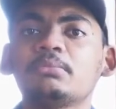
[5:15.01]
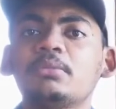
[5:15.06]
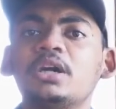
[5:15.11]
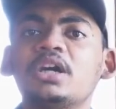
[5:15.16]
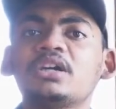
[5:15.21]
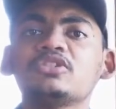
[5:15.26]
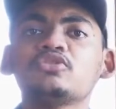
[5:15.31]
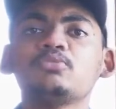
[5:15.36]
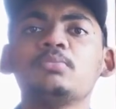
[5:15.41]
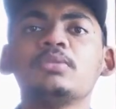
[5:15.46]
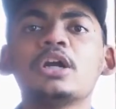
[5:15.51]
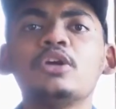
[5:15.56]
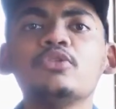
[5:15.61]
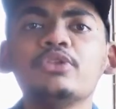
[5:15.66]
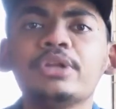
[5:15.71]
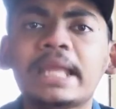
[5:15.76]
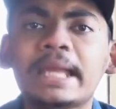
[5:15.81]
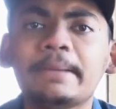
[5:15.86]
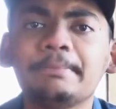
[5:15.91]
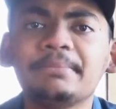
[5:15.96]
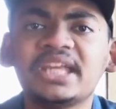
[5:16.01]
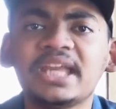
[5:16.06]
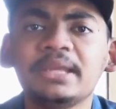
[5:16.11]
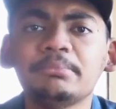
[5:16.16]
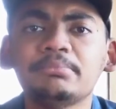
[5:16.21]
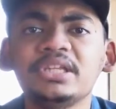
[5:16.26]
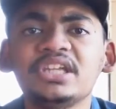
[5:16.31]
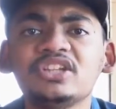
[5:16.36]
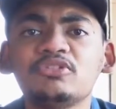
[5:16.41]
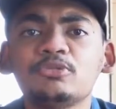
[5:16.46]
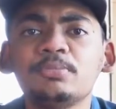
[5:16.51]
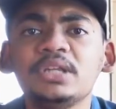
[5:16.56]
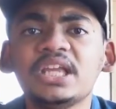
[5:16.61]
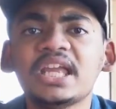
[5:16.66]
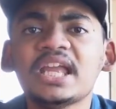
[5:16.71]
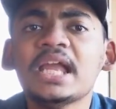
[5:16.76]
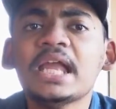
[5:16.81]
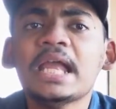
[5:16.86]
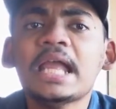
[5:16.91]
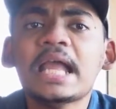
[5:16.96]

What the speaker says: Marcus Browning, MKBHP,